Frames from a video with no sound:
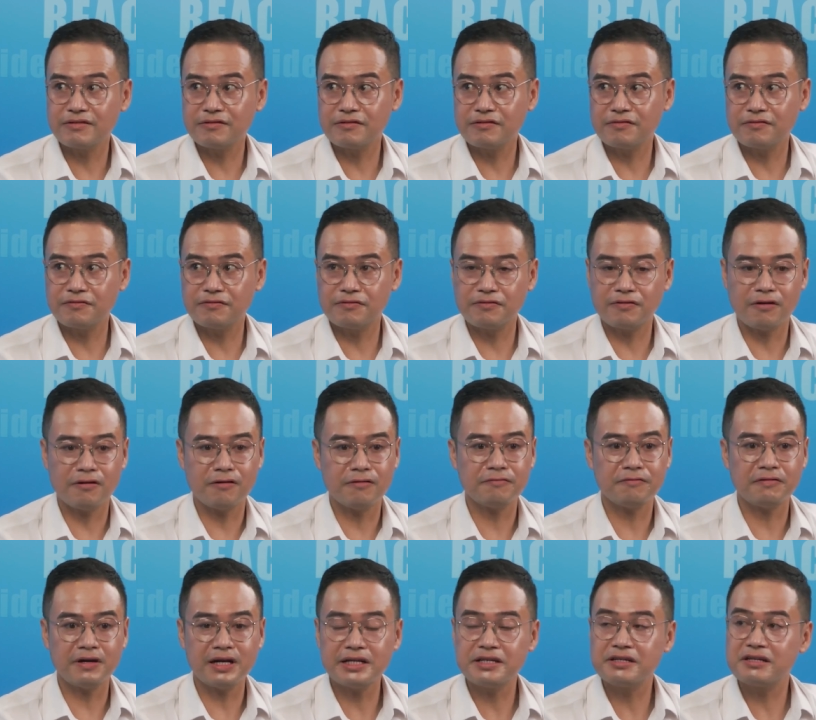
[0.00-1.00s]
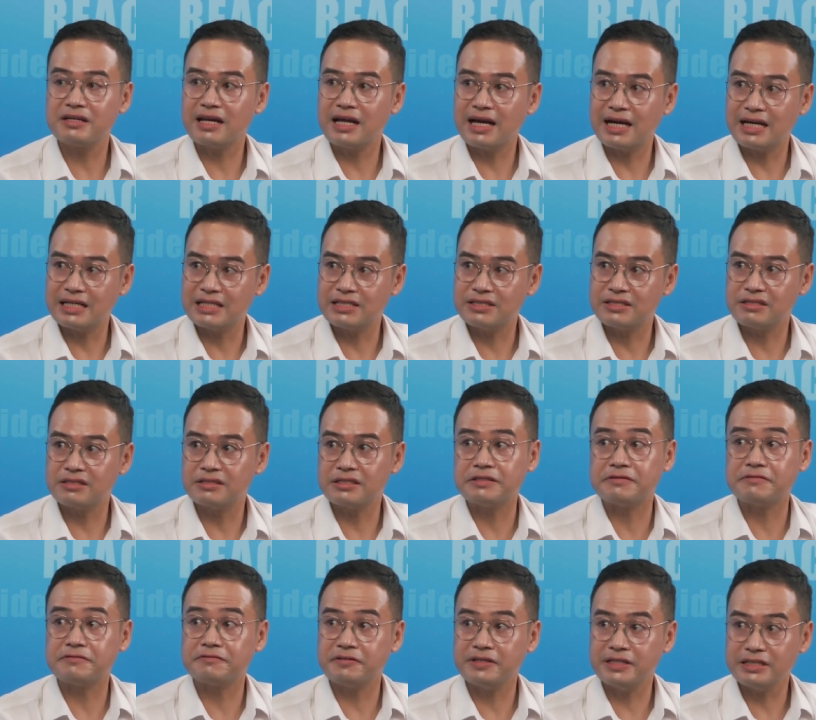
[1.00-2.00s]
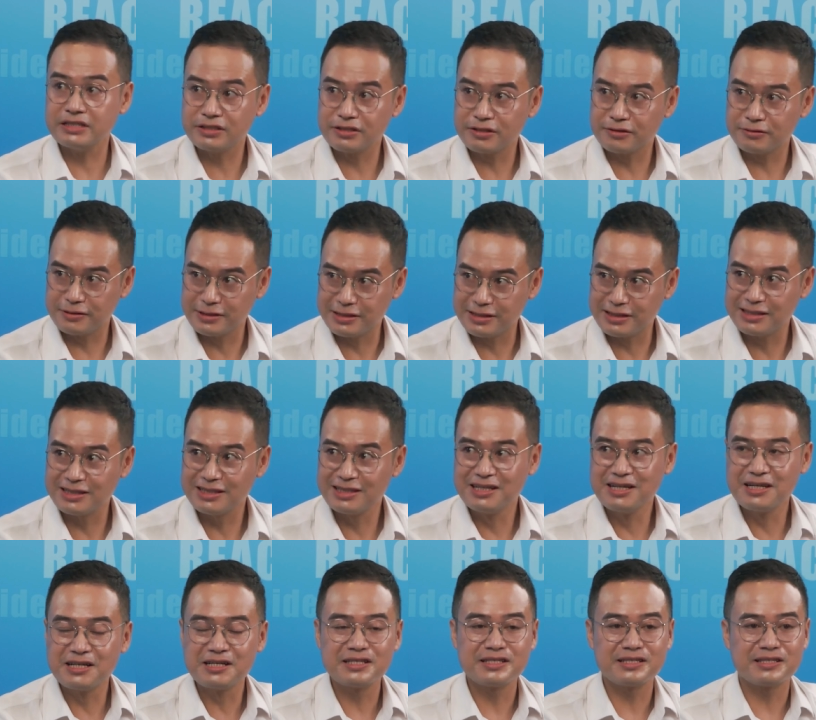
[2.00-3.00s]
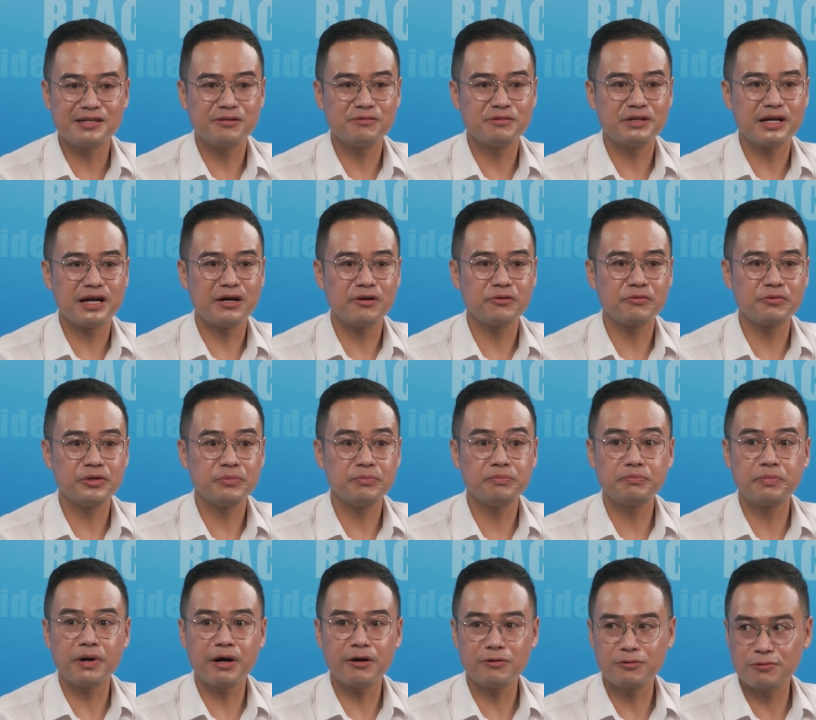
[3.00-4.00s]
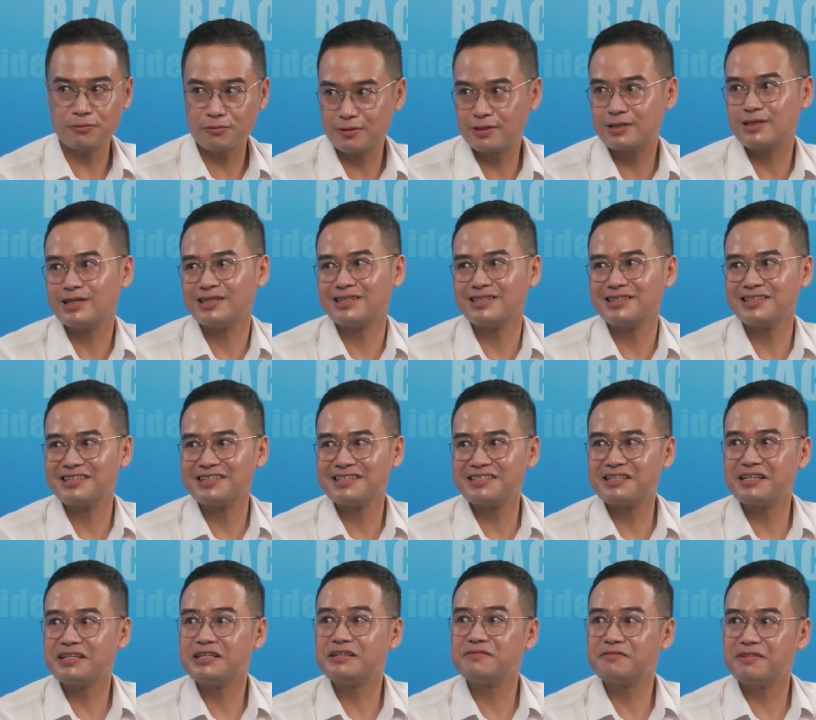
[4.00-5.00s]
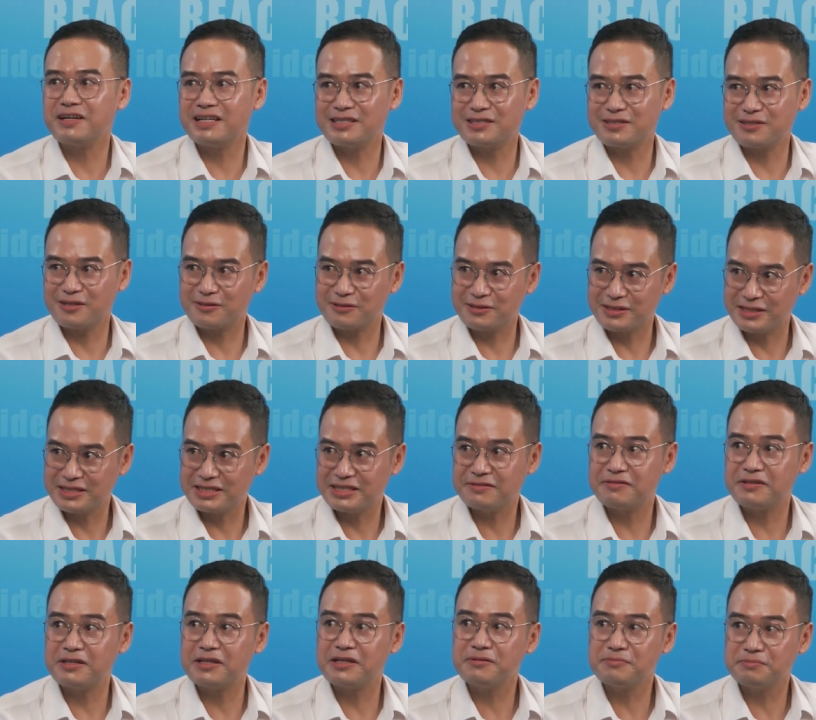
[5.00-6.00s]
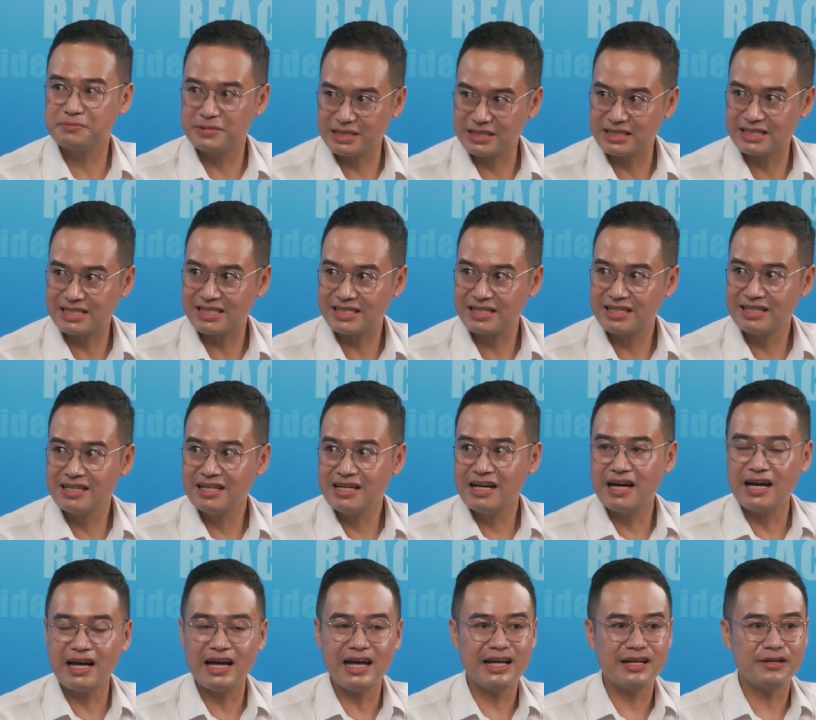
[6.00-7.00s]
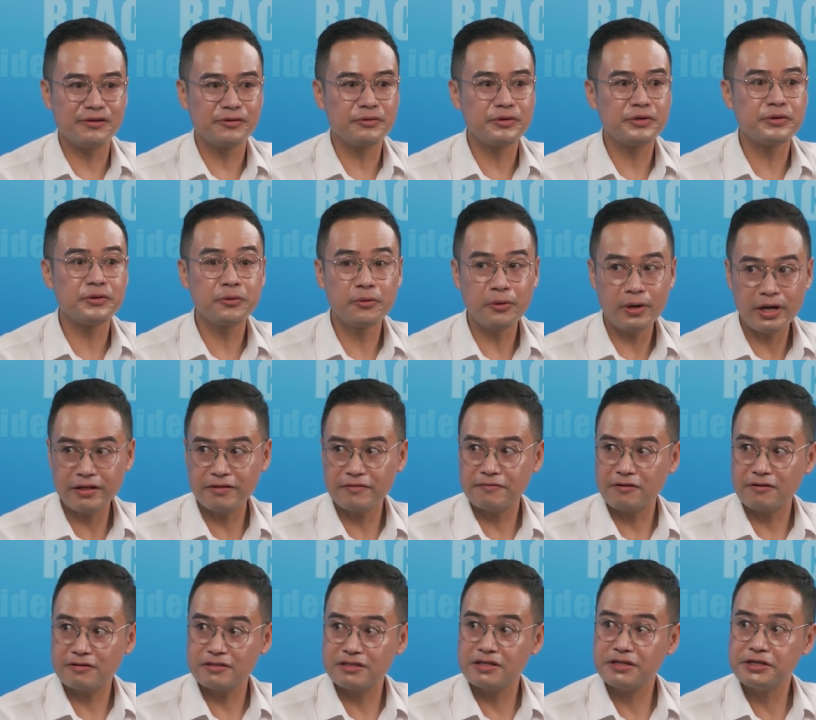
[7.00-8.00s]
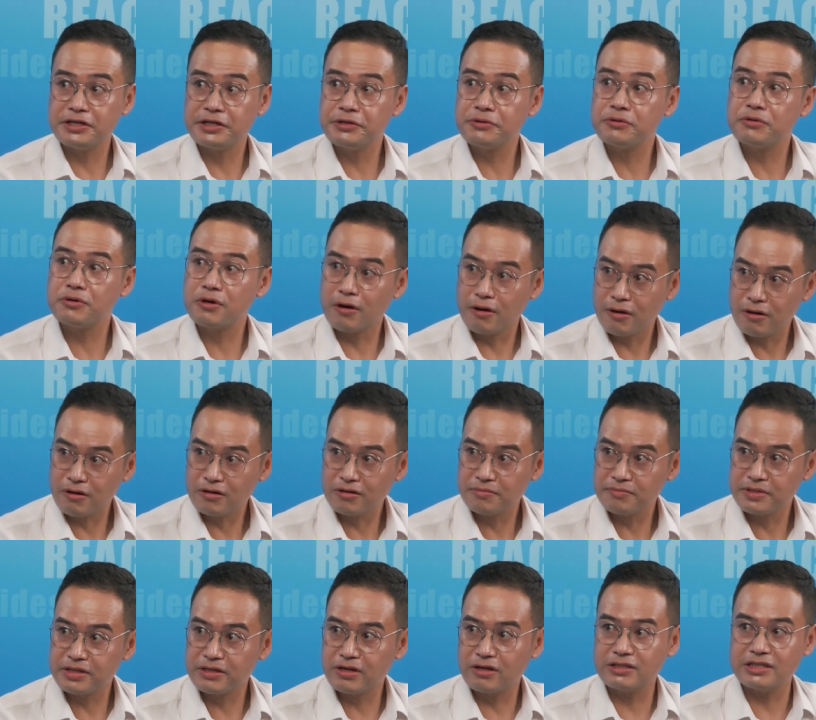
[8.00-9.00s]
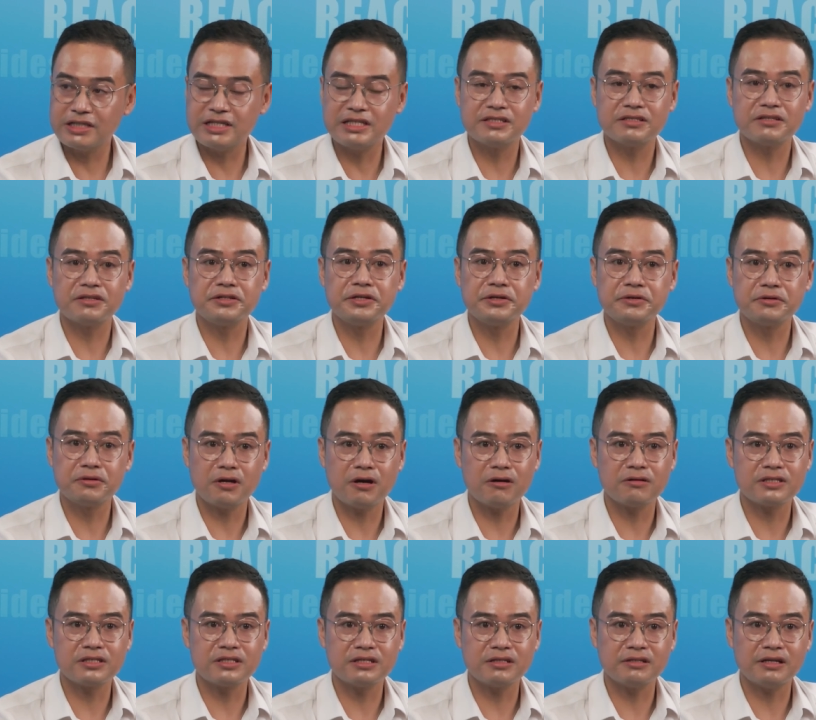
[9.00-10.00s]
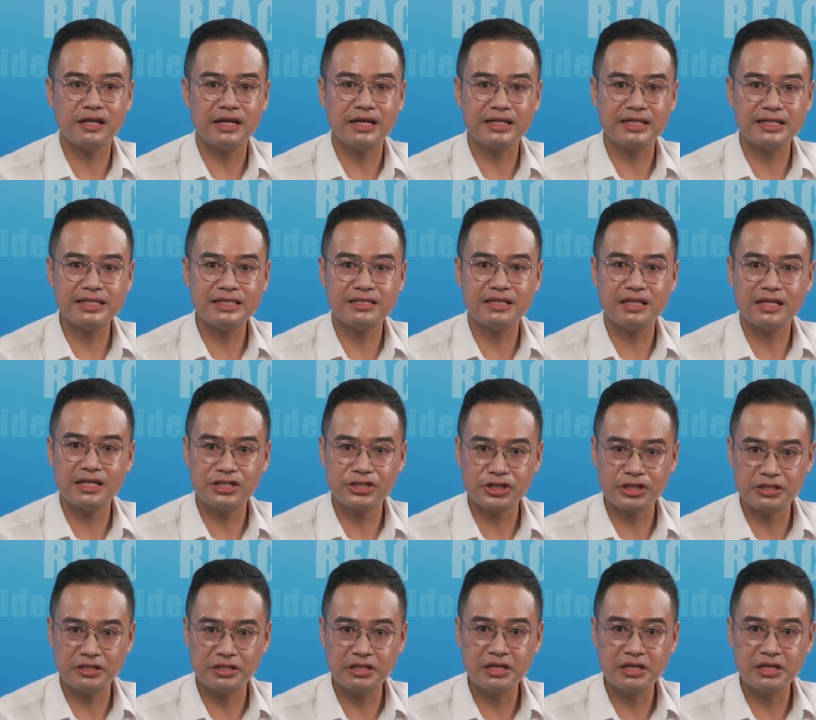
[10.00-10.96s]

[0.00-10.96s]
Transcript: for finalize the inventory. So now we post the inventory development and we wait for the new law, because in the new law the legislation